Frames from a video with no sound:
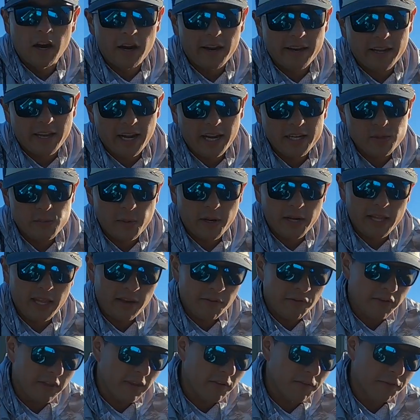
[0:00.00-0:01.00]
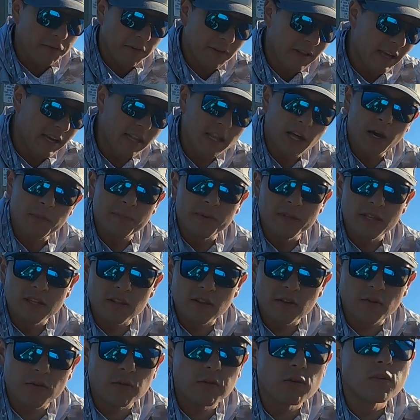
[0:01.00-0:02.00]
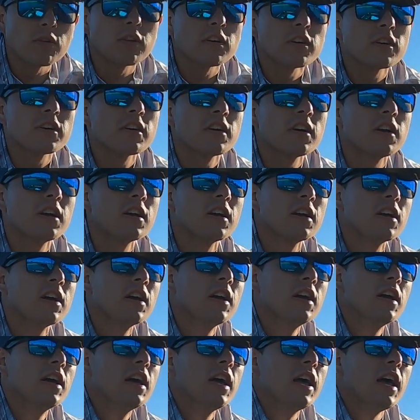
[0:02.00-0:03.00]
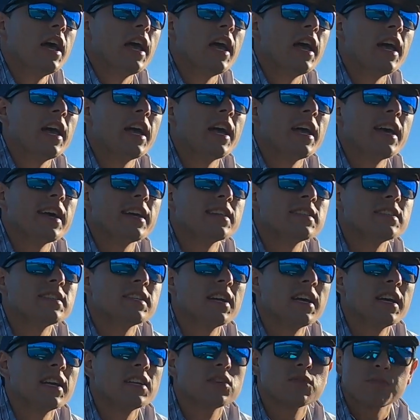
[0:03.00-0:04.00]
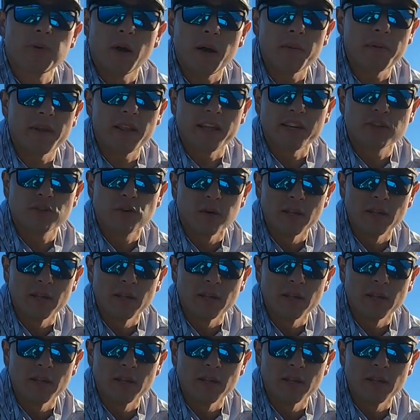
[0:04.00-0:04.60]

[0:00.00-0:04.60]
right, guys, we got everything filleted up and in the cooler. And there's probably like